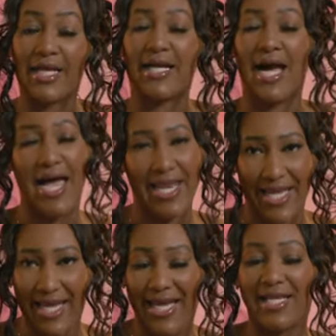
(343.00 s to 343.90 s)
Got
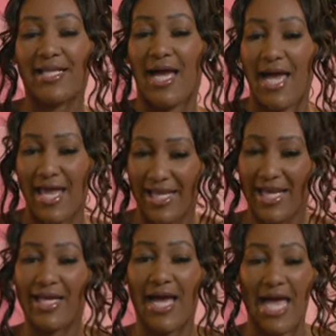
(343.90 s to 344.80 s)
it. Got
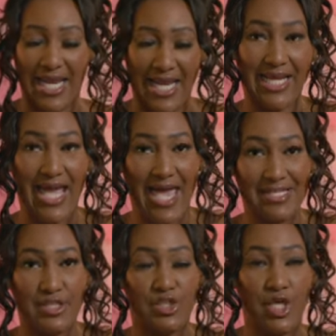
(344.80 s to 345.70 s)
it. Got it.
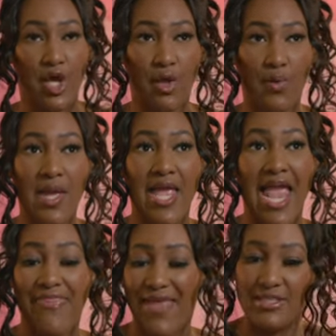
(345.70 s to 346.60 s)
Yes. So,
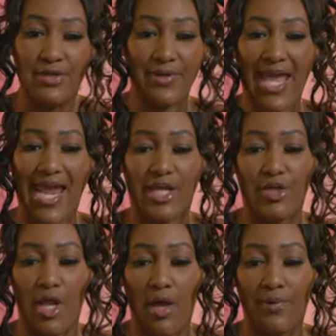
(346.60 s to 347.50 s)
and that's okay. You
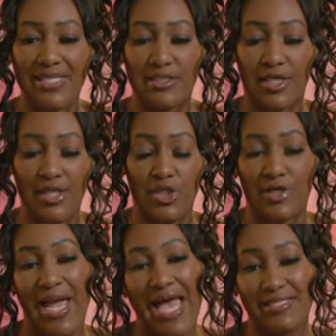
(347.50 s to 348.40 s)
know, it's good that
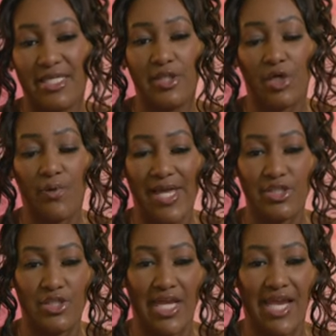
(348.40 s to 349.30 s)
you're asking the
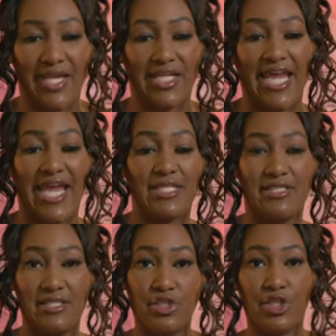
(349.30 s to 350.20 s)
question. And
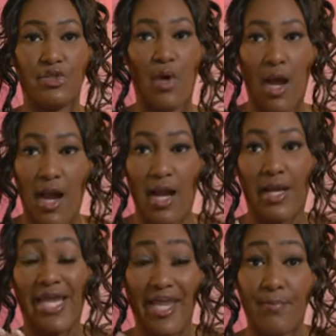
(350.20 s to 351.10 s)
since you
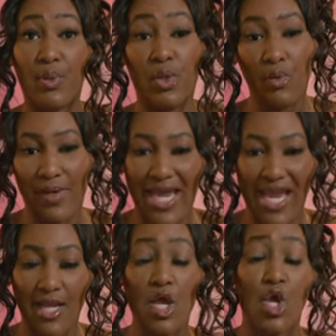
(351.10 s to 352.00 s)
are
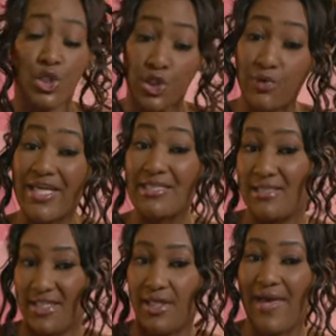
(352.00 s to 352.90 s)
employed, you can
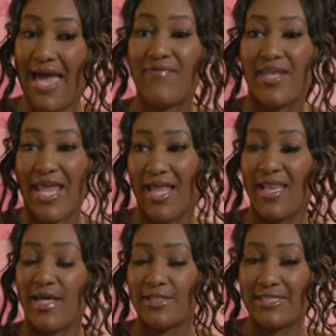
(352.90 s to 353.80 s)
still have an
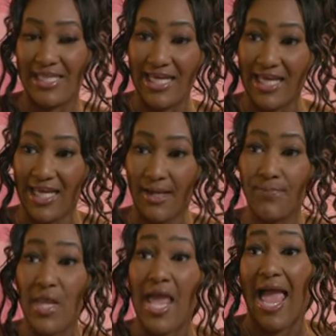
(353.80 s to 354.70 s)
LLC
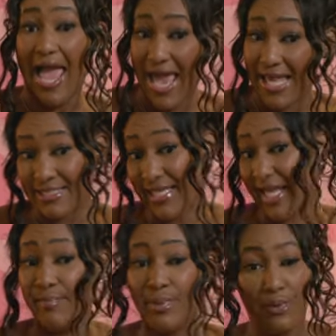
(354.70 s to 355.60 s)
as an
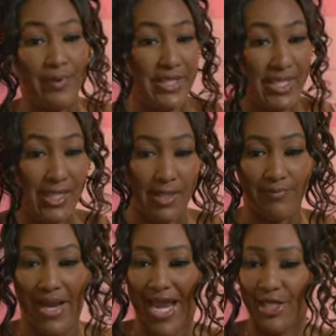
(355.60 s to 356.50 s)
employee,
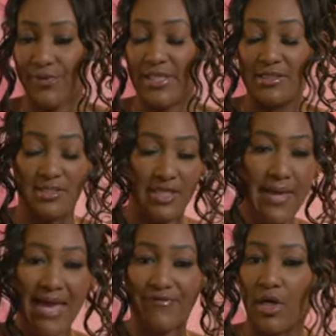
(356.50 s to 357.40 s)
right? You can still
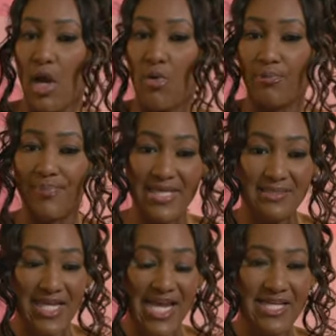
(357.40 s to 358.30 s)
have your own
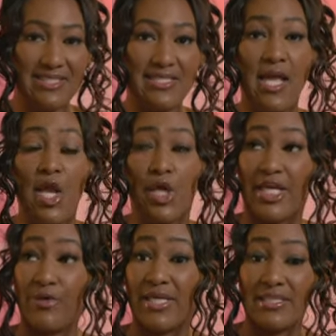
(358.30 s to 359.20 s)
business.
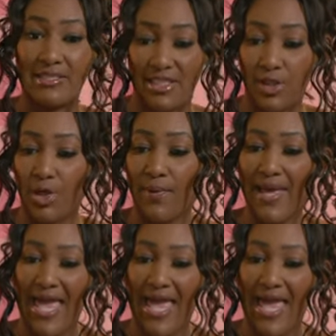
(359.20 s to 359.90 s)
You can still go